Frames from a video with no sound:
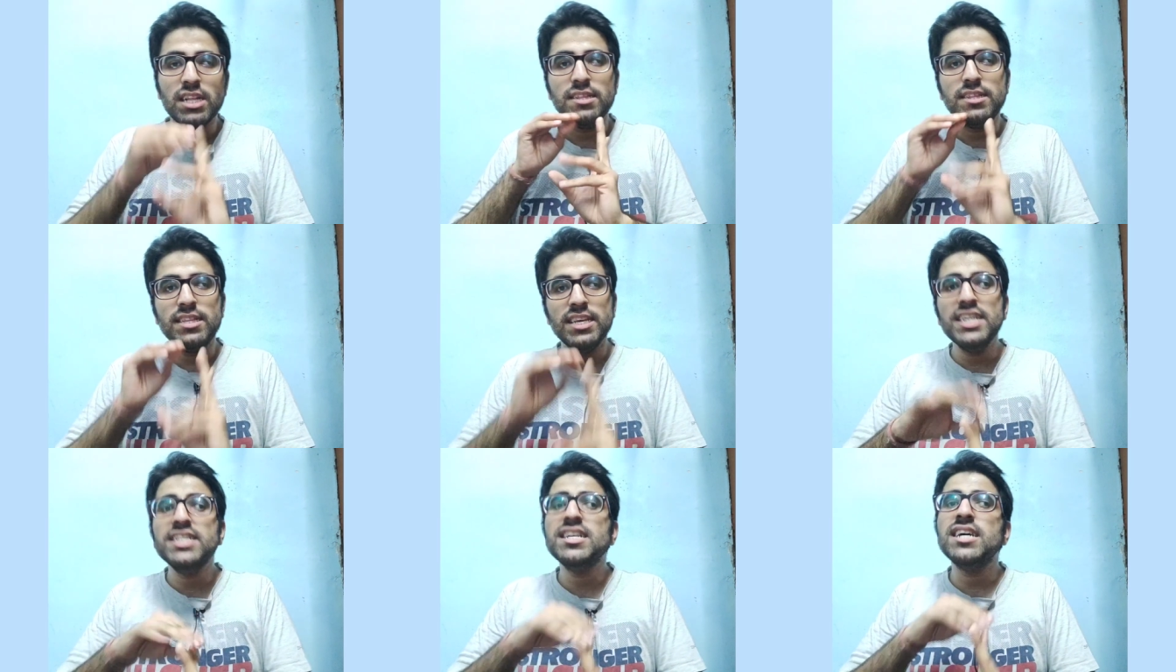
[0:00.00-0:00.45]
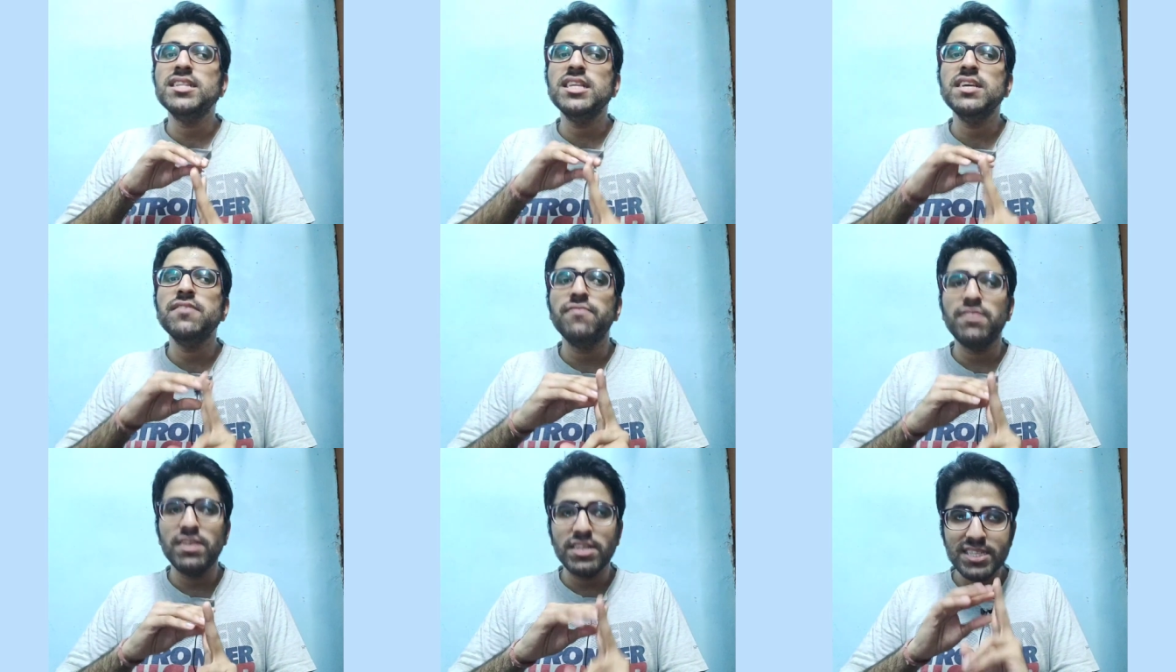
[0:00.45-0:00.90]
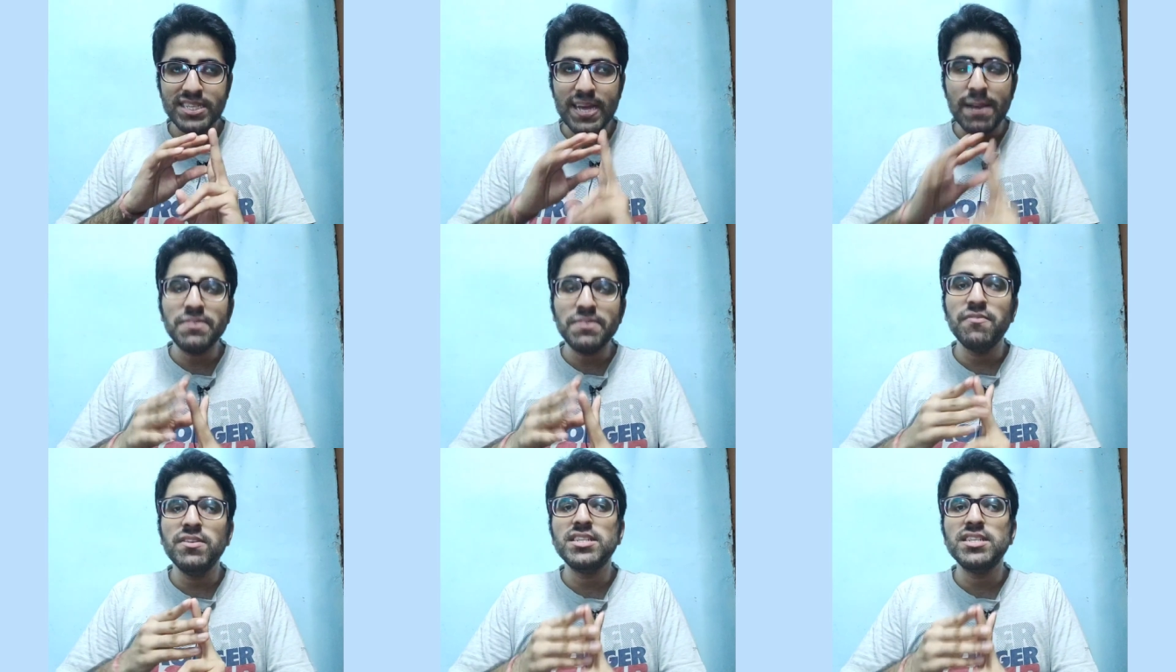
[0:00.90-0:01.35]
These are the
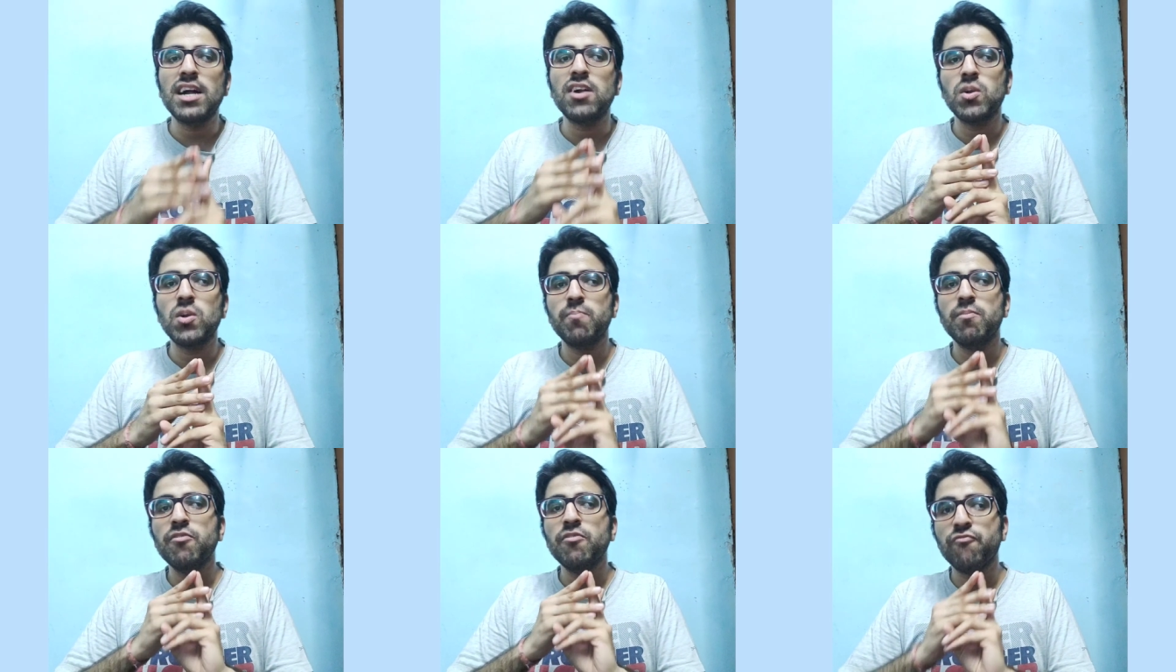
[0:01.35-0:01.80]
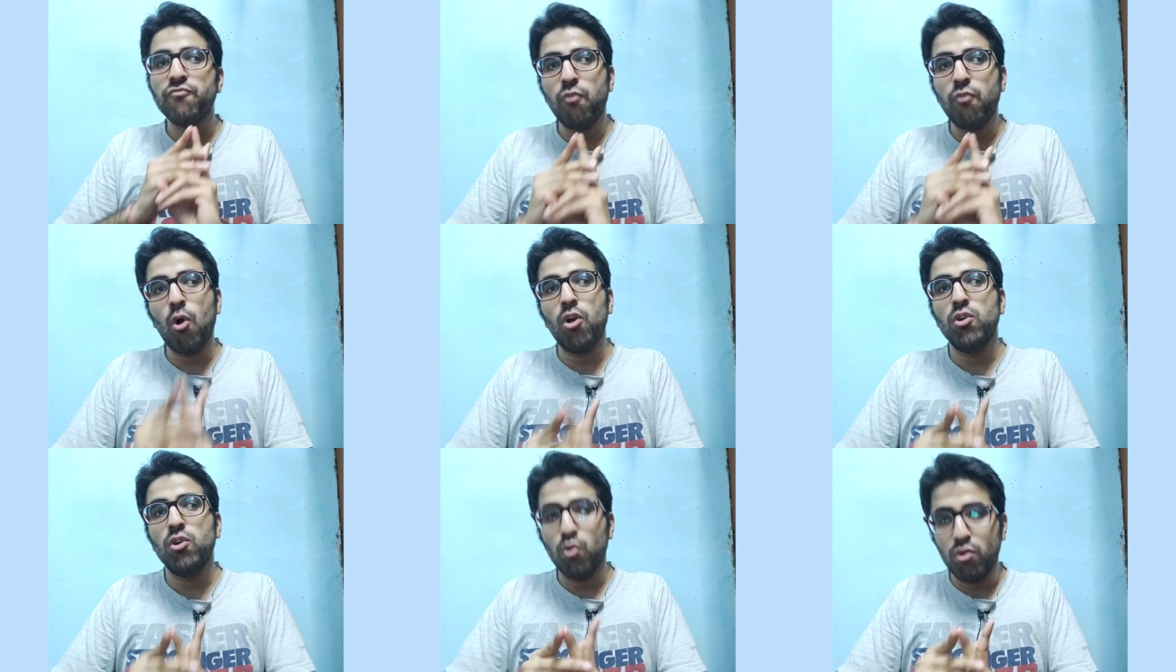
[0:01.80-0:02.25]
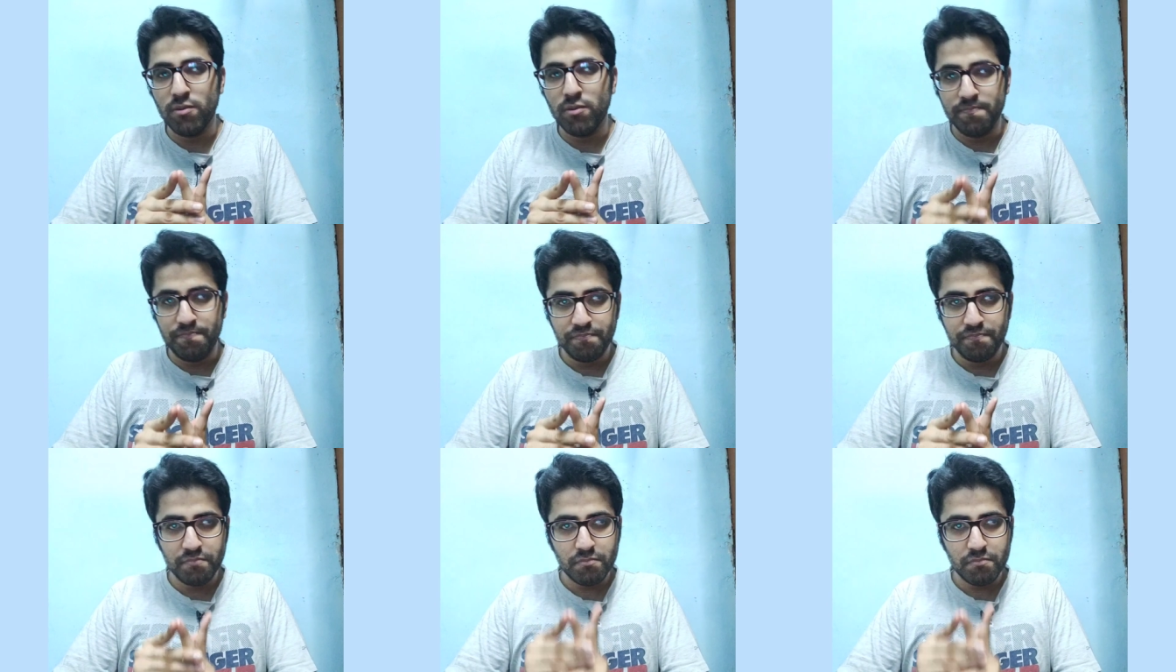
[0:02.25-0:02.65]
steps which are to be followed